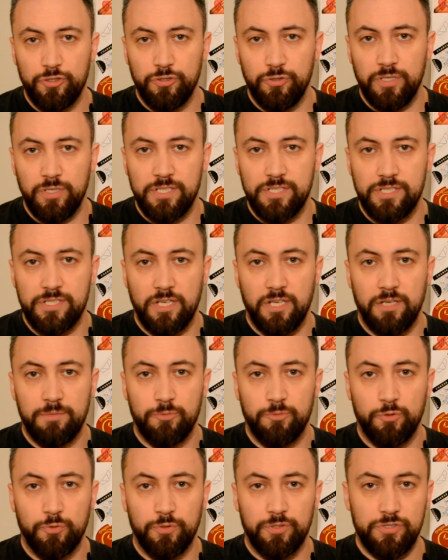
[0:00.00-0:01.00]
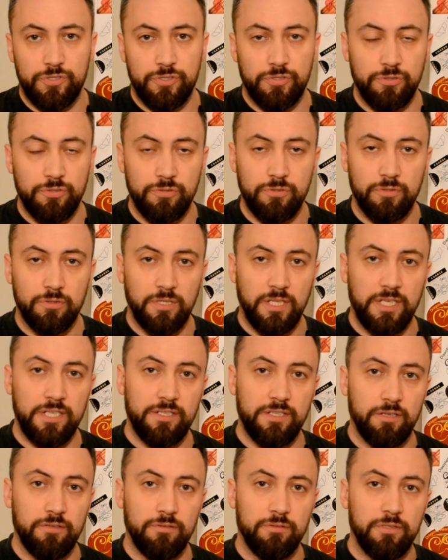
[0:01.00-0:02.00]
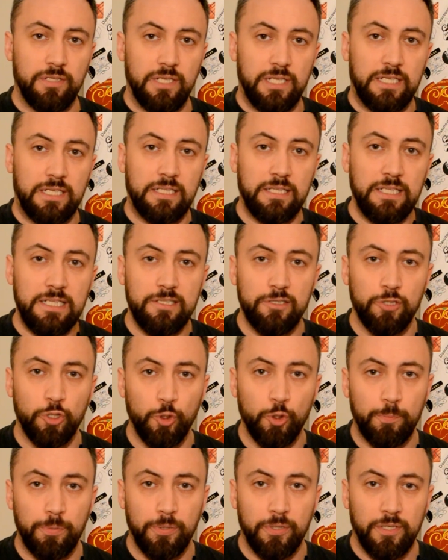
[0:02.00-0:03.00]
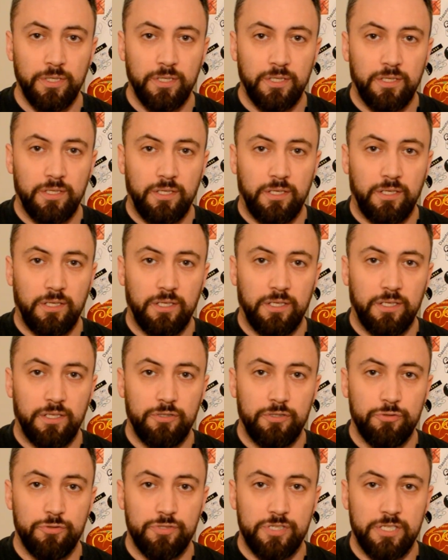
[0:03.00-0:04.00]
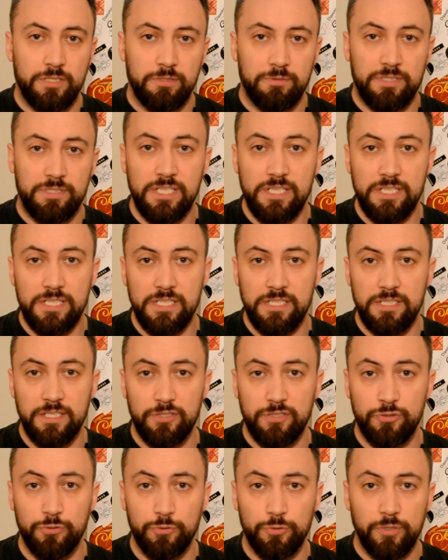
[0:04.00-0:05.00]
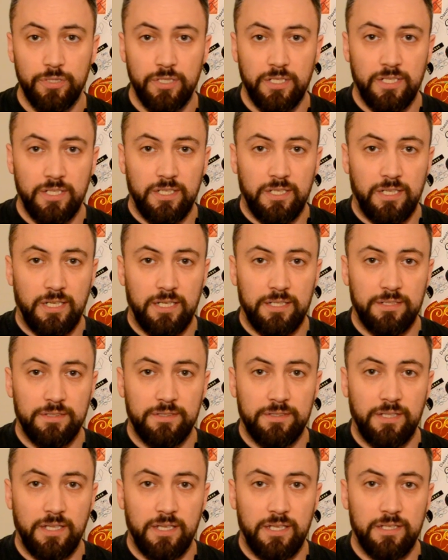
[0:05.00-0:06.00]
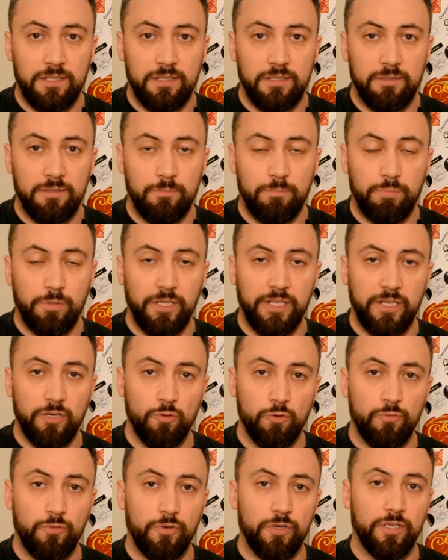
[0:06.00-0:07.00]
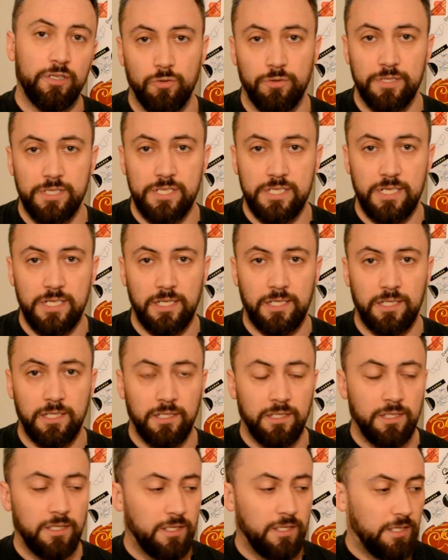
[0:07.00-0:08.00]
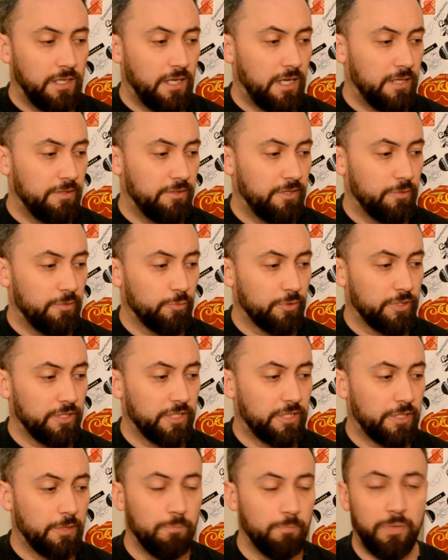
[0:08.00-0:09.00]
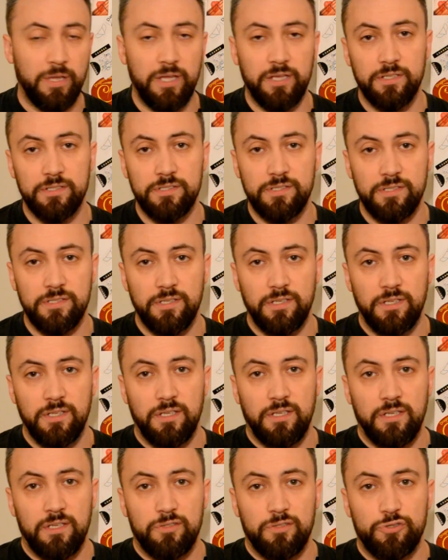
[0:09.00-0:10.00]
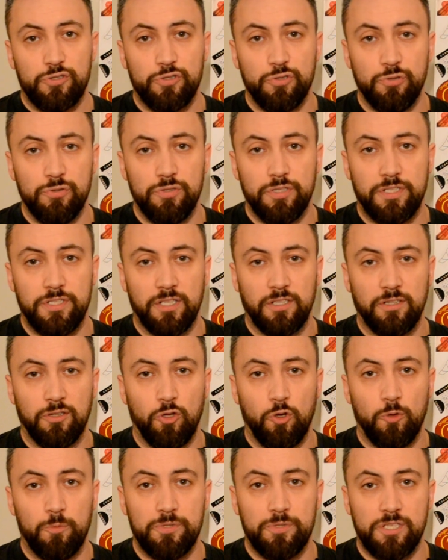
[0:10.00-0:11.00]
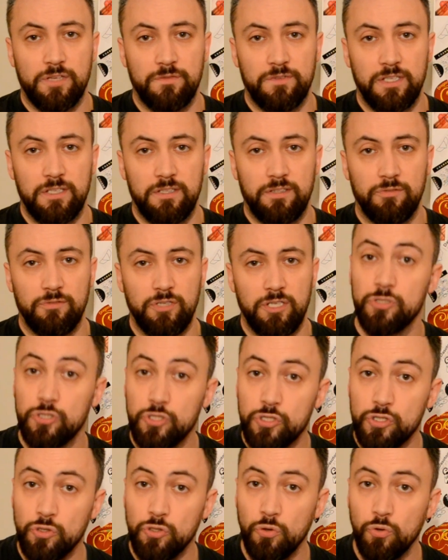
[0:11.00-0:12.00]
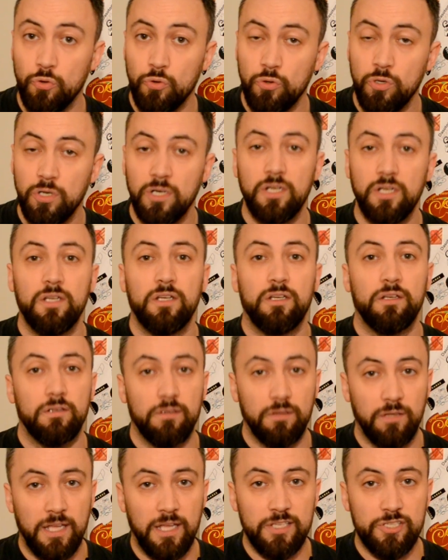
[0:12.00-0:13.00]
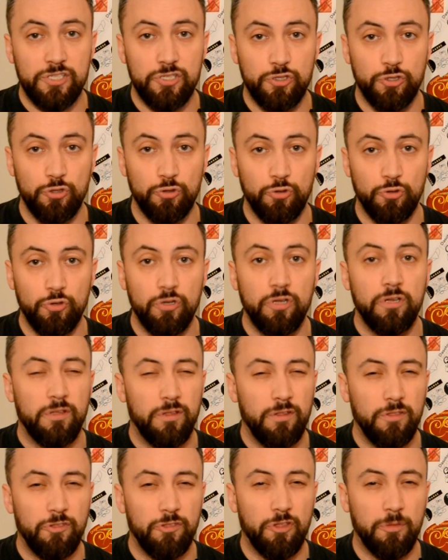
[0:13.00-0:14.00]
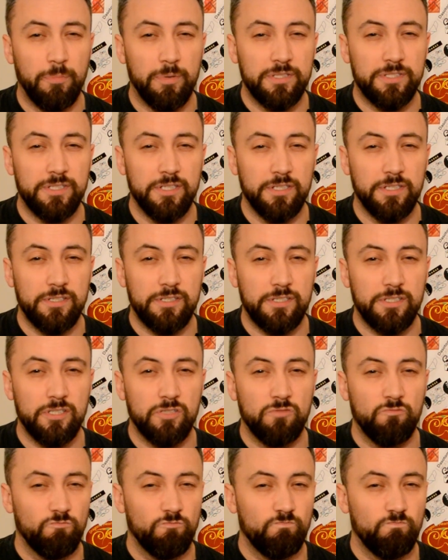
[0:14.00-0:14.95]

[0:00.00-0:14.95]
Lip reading: to do is I'm going to lay down a clean loop using a TC Ditto and then play over it on the stick, and then we're going to compare it to the Dunlop 73. So let's do the business.